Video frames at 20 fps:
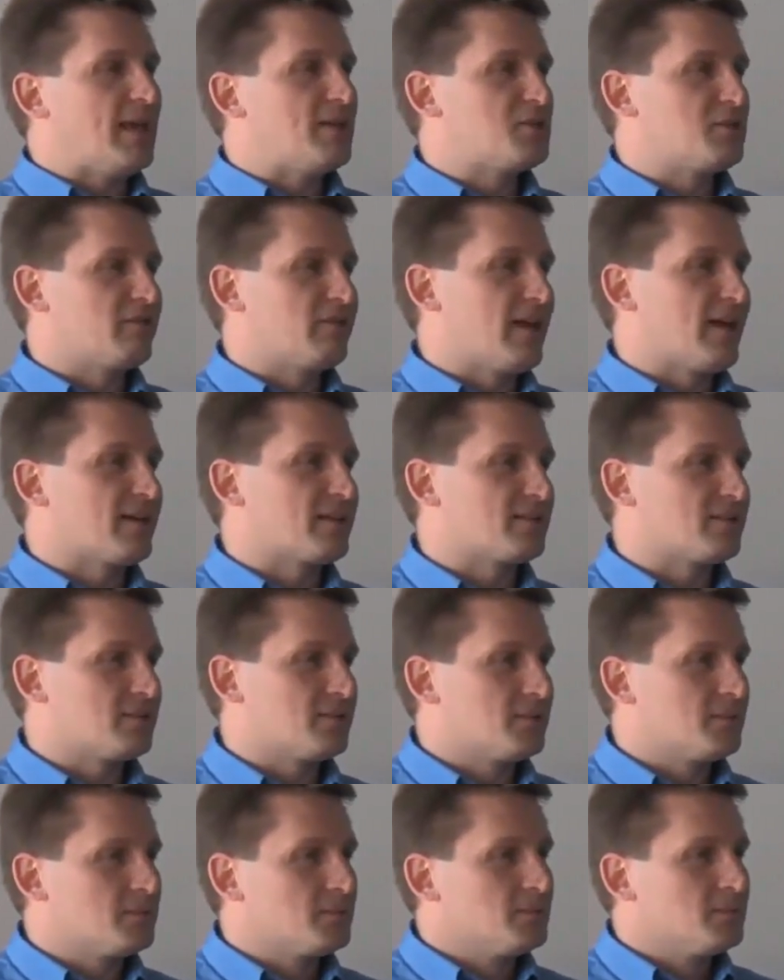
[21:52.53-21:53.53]
pH
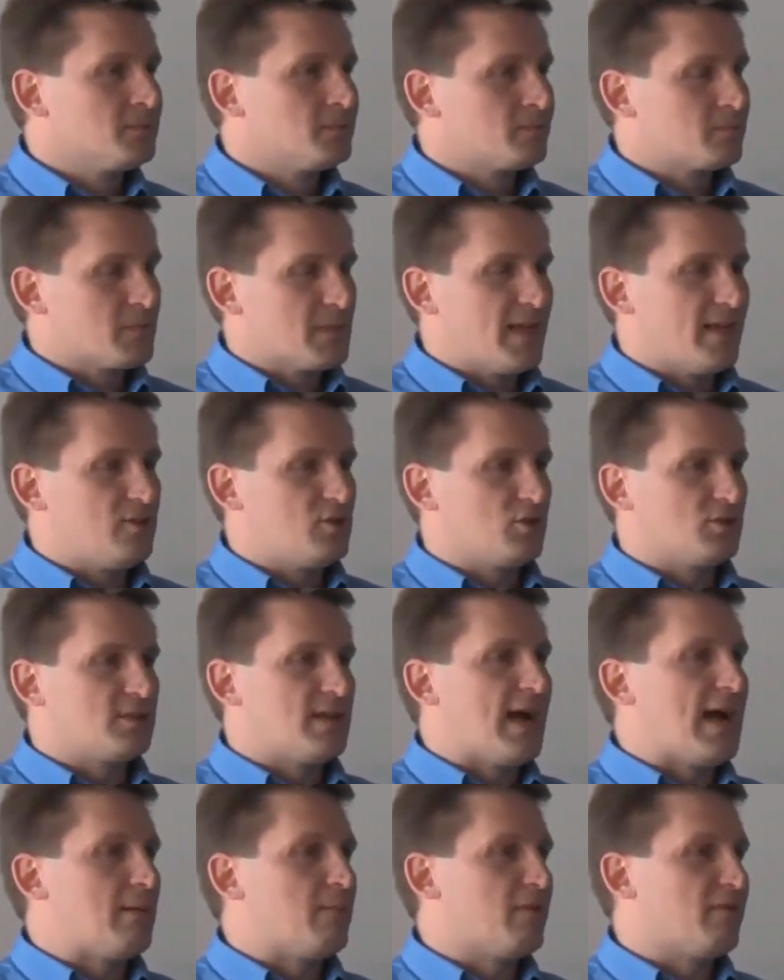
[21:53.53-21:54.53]
effects
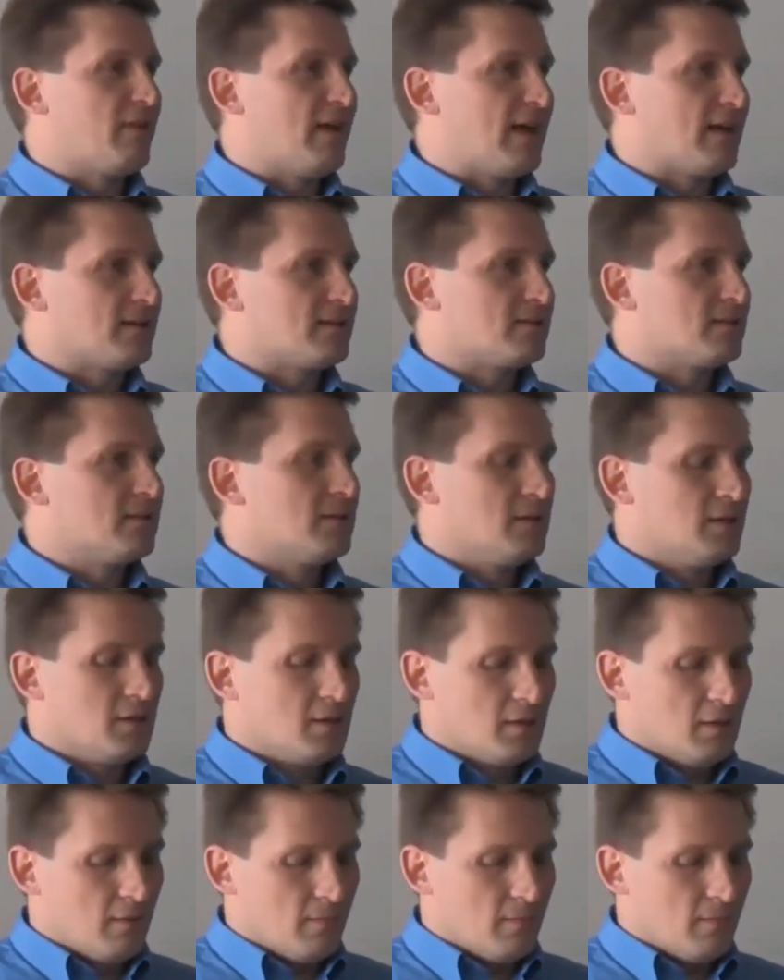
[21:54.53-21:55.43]
and just time effects.